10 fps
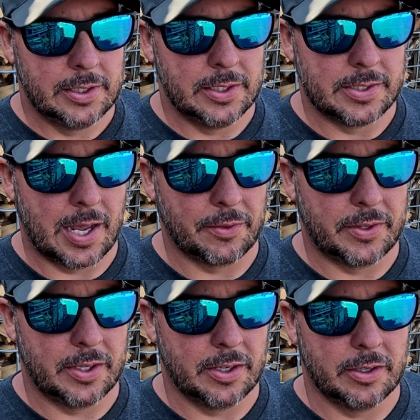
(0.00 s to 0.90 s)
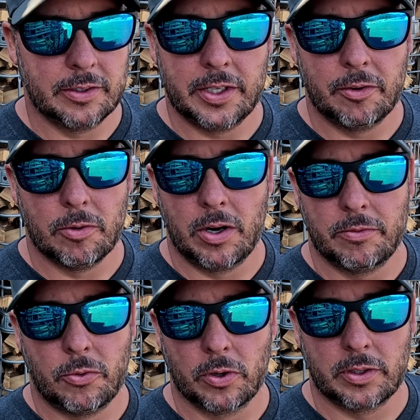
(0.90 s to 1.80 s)
is out there running a
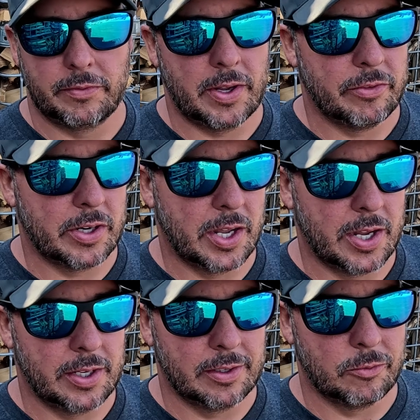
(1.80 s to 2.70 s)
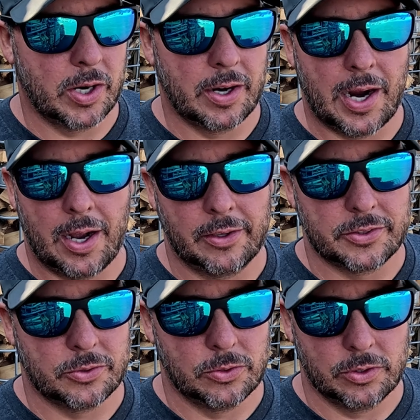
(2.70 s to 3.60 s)
forklift every day in a
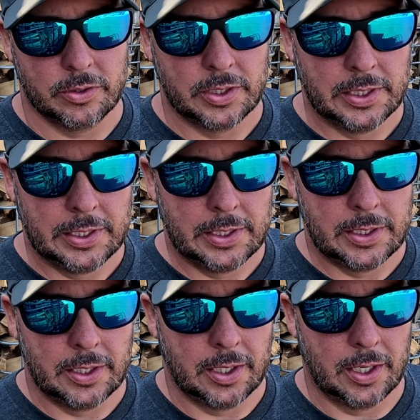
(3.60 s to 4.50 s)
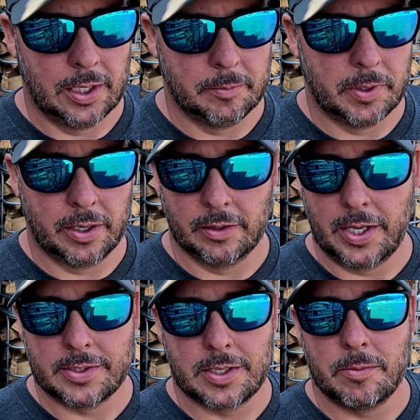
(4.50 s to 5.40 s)
warehouse or on a
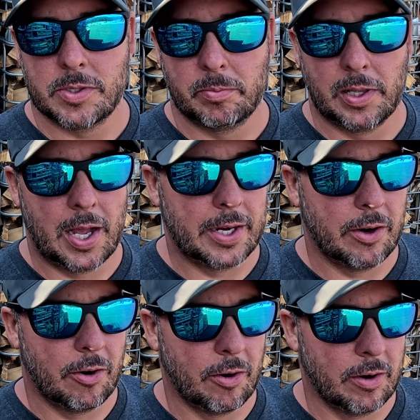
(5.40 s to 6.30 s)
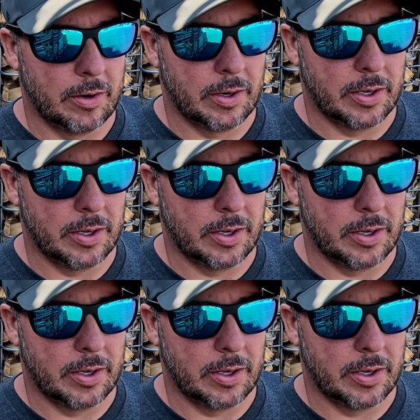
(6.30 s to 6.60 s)
landscape supply yard,